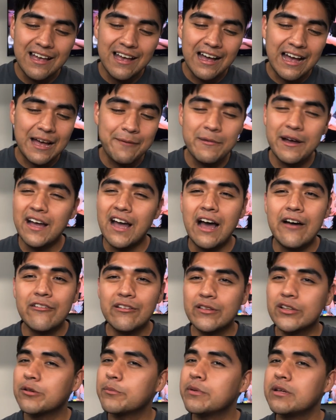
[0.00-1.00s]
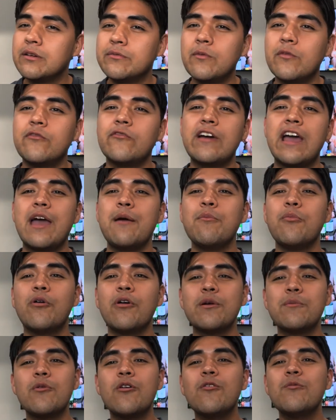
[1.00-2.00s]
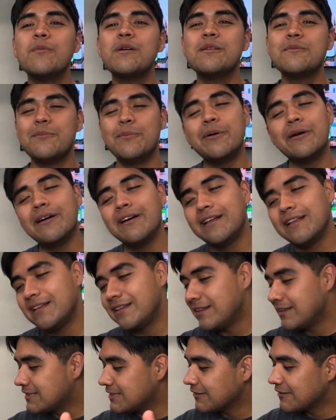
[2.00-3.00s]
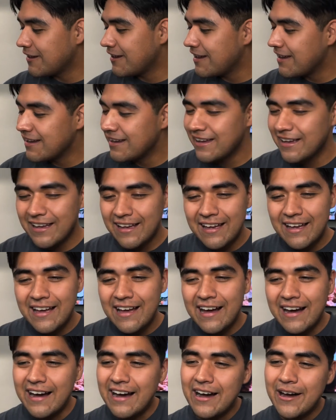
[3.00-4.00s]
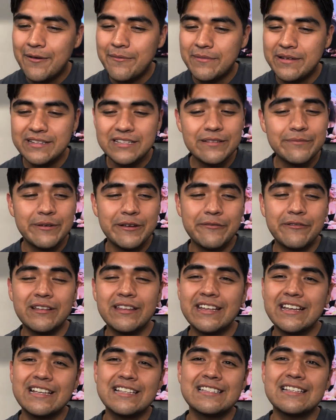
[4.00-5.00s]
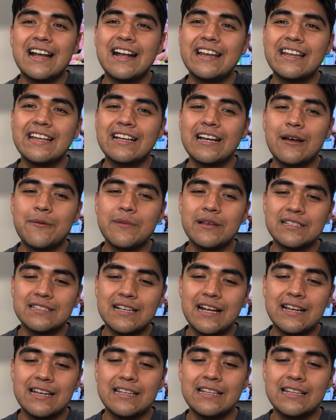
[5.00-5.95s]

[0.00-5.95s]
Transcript: I might have a little bit of a fanboy moment, but that's okay. It should be really exciting. I'm excited.